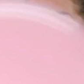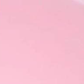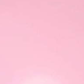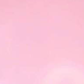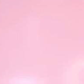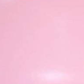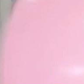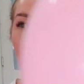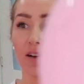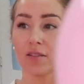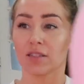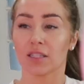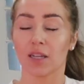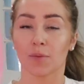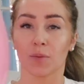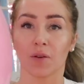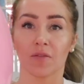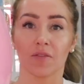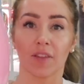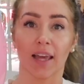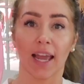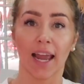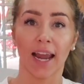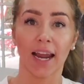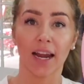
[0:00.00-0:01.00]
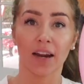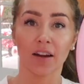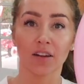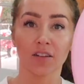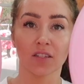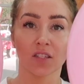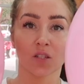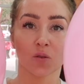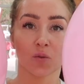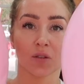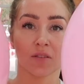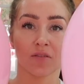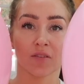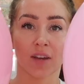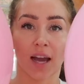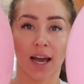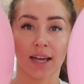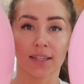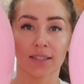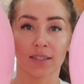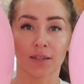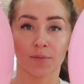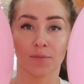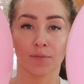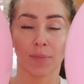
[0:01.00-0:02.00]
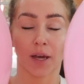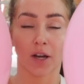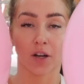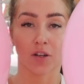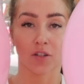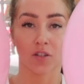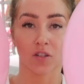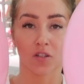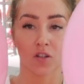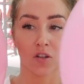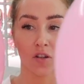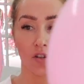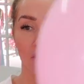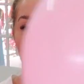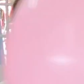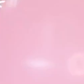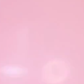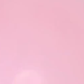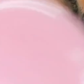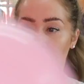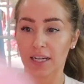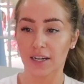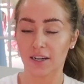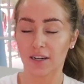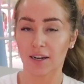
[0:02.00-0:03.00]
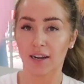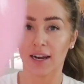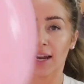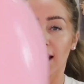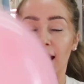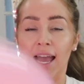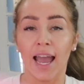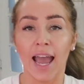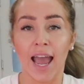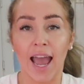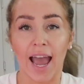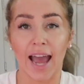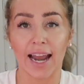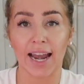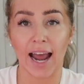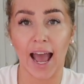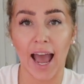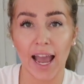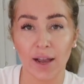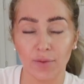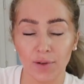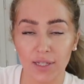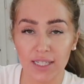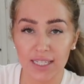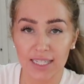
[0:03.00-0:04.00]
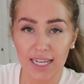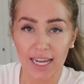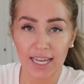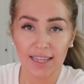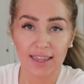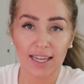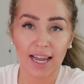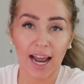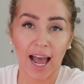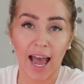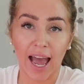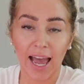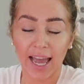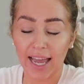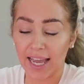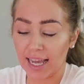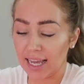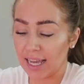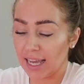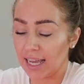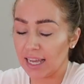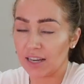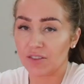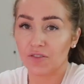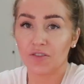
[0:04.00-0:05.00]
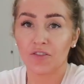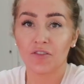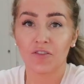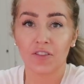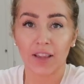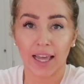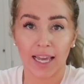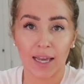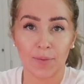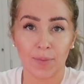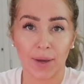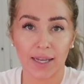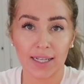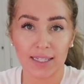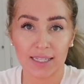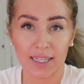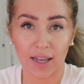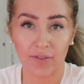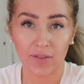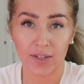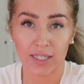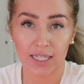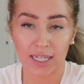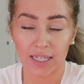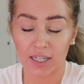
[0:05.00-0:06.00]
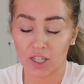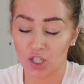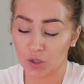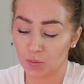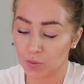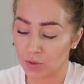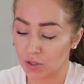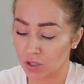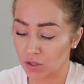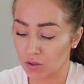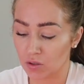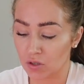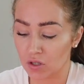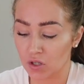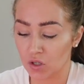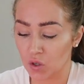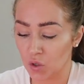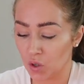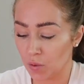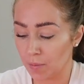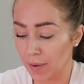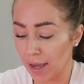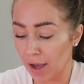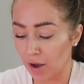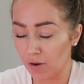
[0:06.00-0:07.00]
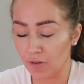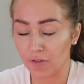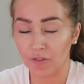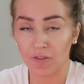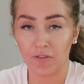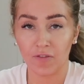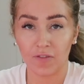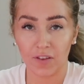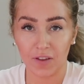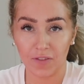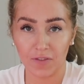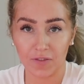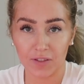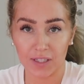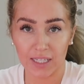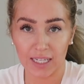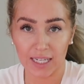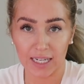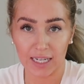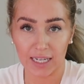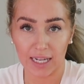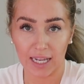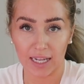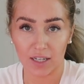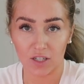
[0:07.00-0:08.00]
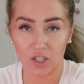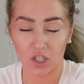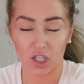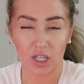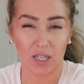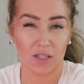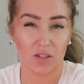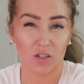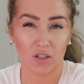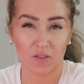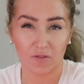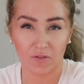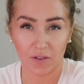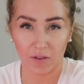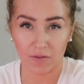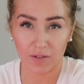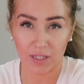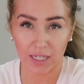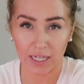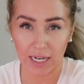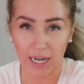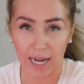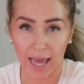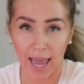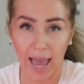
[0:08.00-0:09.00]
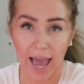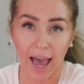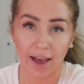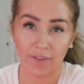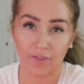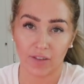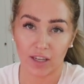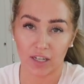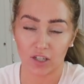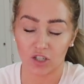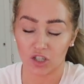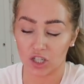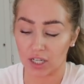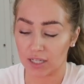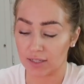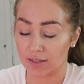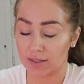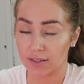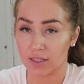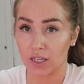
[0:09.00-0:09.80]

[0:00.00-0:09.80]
Let out some of the air so we've got some better circles here. And I would say that I inflate my 17-inch balloons to about 15 inches or 15 and a half inches.